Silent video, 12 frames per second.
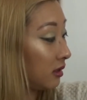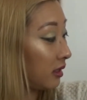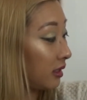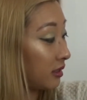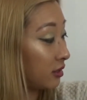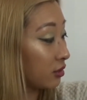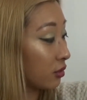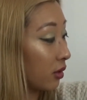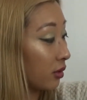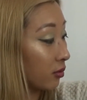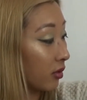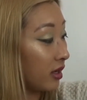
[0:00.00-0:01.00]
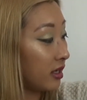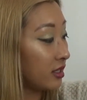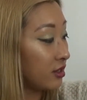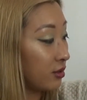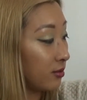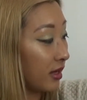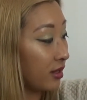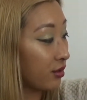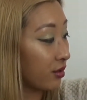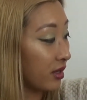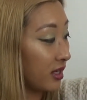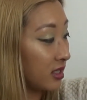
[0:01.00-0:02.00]
and it's going right into my
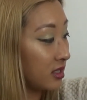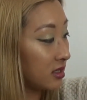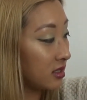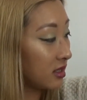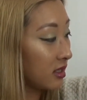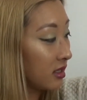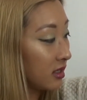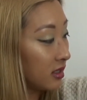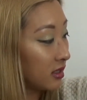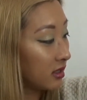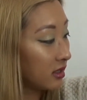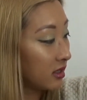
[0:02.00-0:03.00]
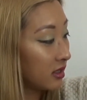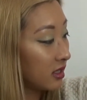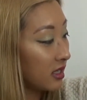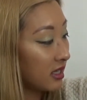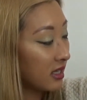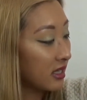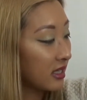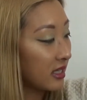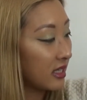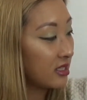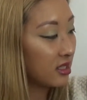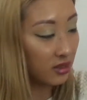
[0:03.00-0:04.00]
crease.
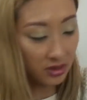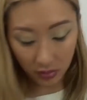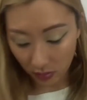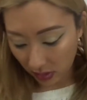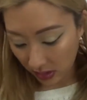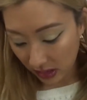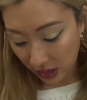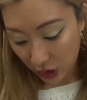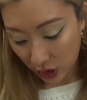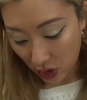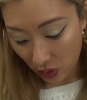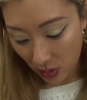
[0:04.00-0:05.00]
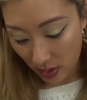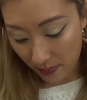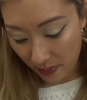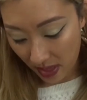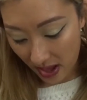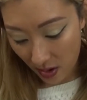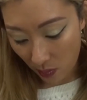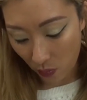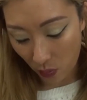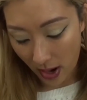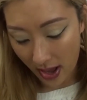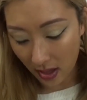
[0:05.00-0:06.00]
It doesn't really show up that
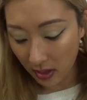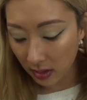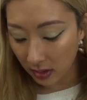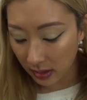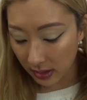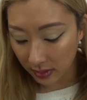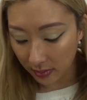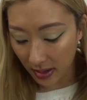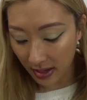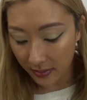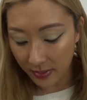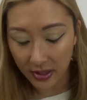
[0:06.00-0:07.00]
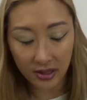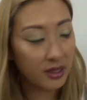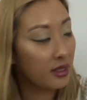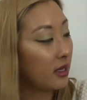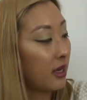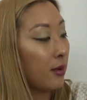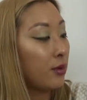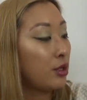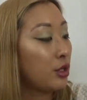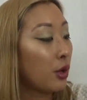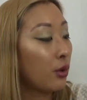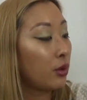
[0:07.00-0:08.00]
well, in my opinion, and I would
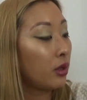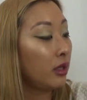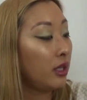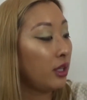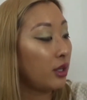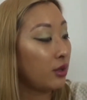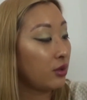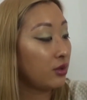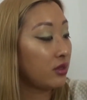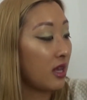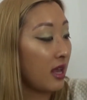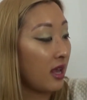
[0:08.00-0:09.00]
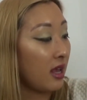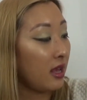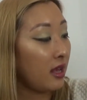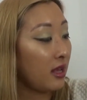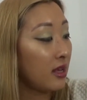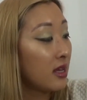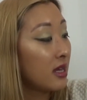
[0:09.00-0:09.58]
totally use a